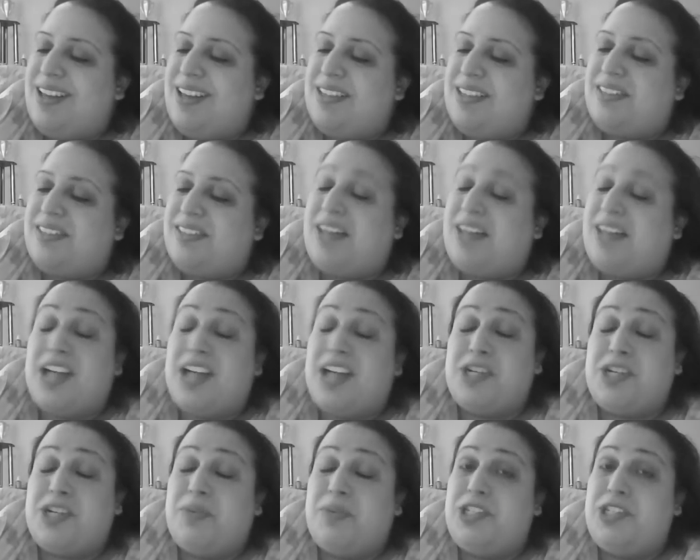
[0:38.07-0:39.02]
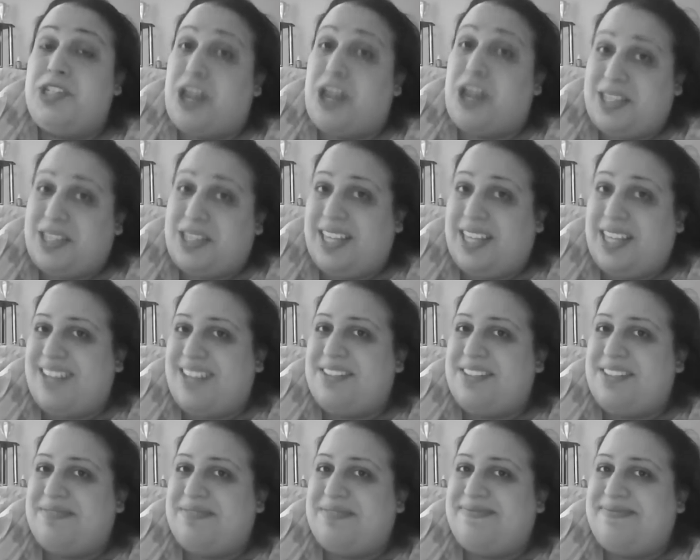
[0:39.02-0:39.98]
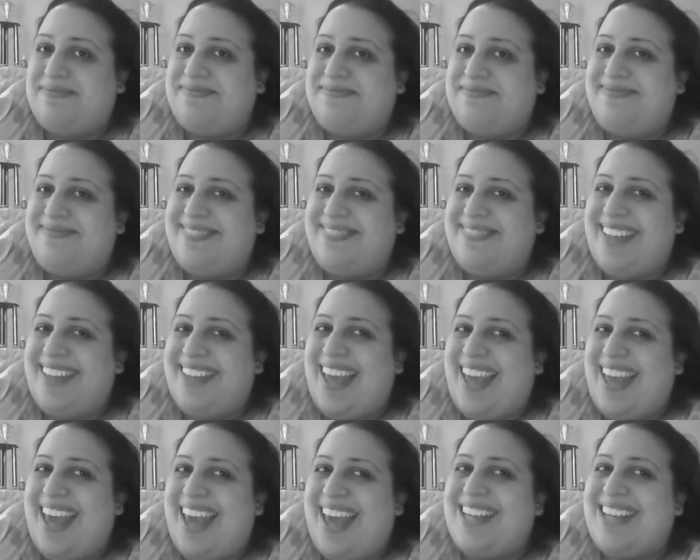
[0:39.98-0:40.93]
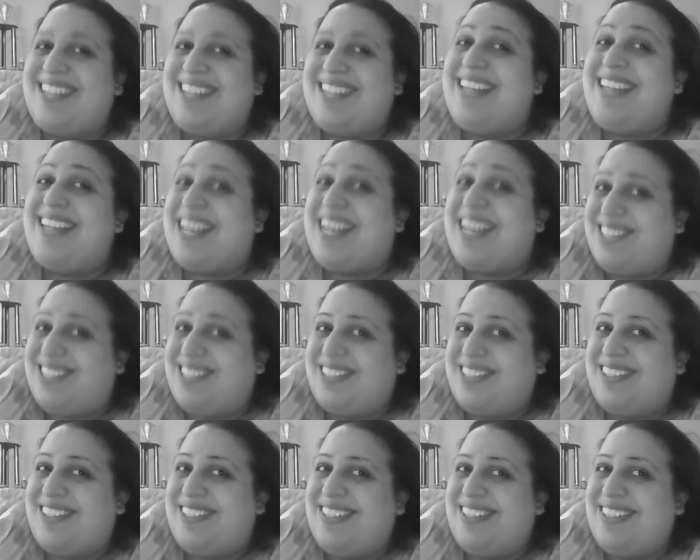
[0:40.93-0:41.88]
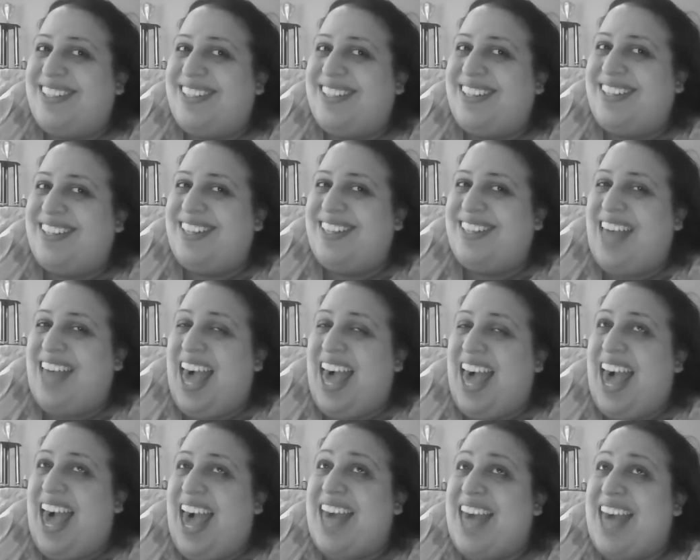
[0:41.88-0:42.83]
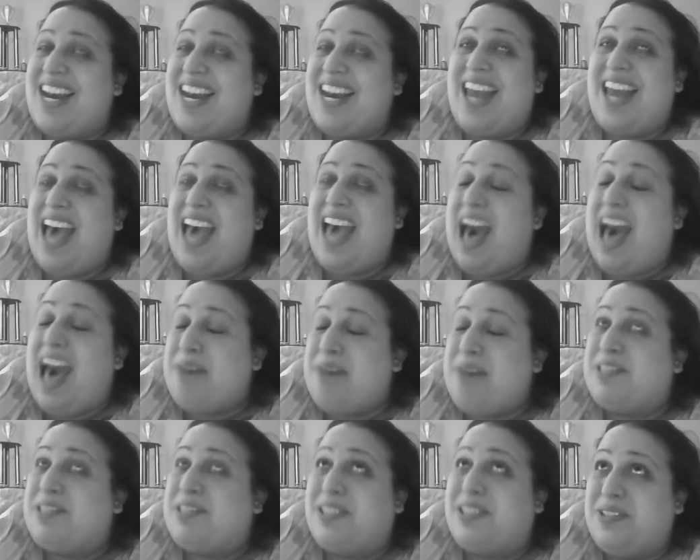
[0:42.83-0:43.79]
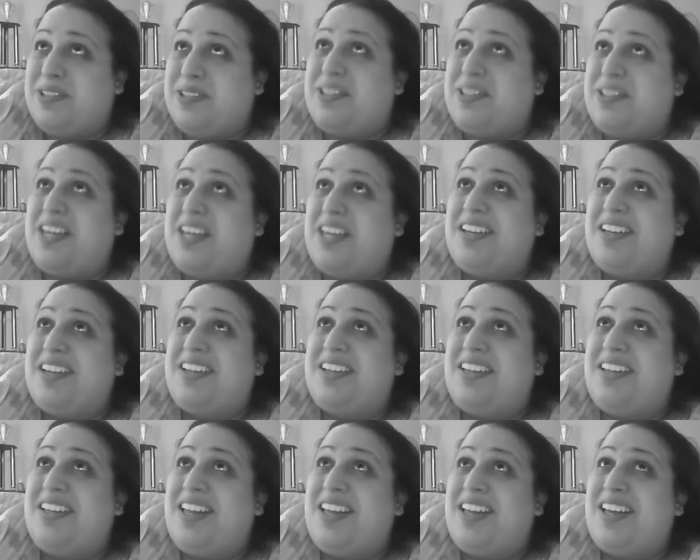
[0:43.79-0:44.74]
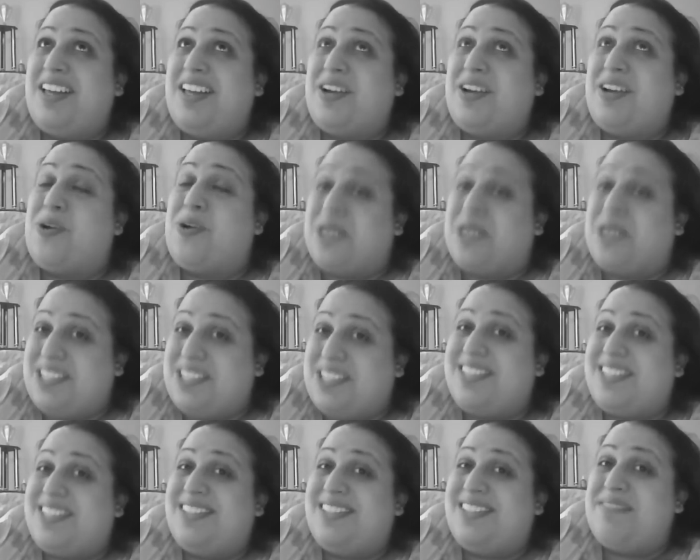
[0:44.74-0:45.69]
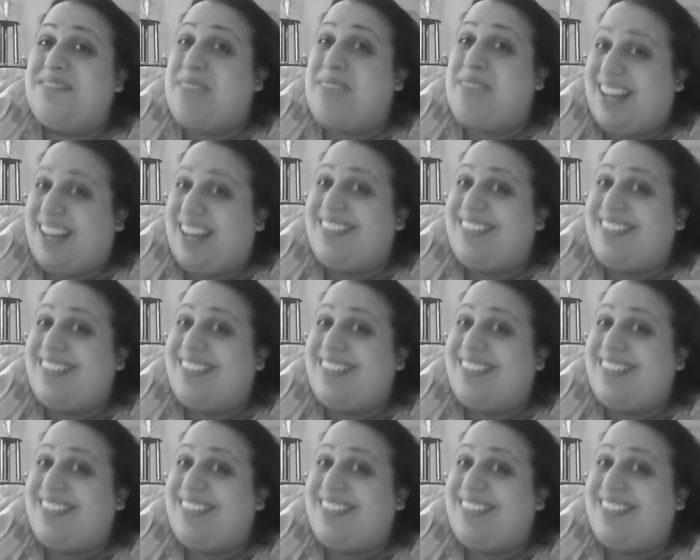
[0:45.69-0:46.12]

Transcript: Sasha was dark-skinned and a dancer and an absolutely gorgeous man.